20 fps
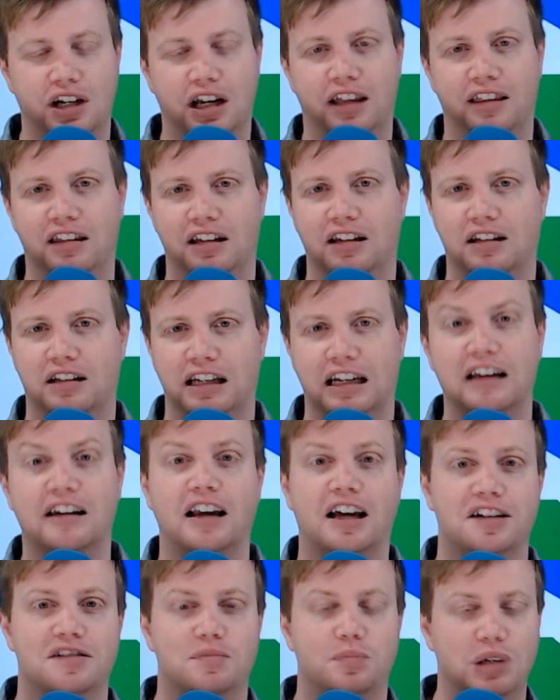I think like a
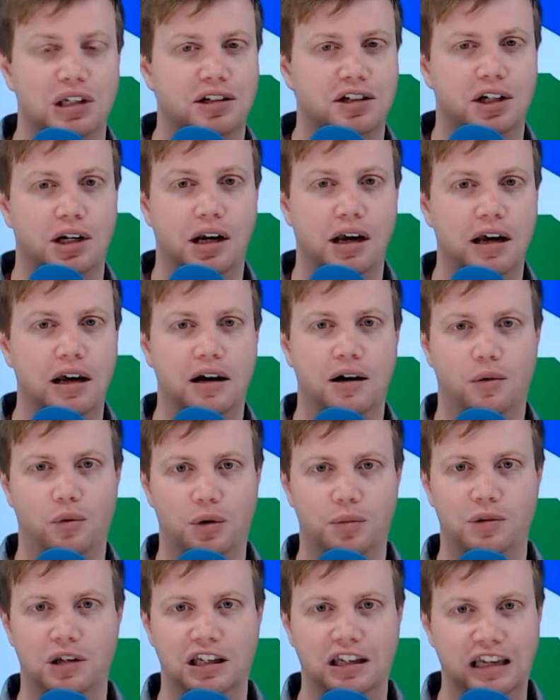nice beach would
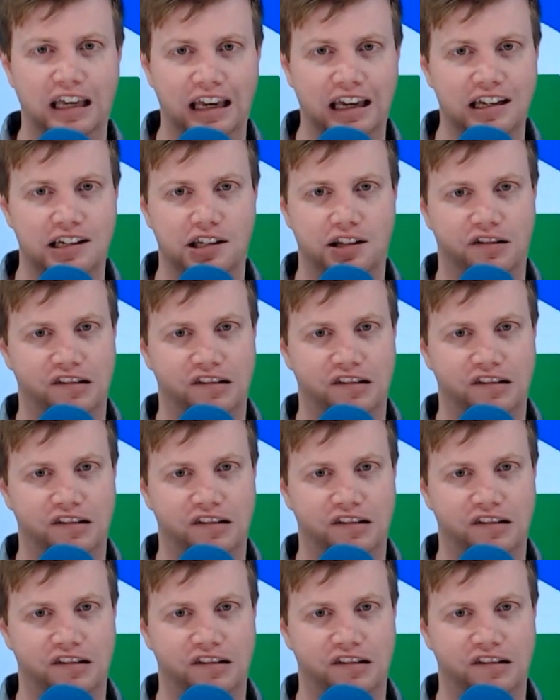be it.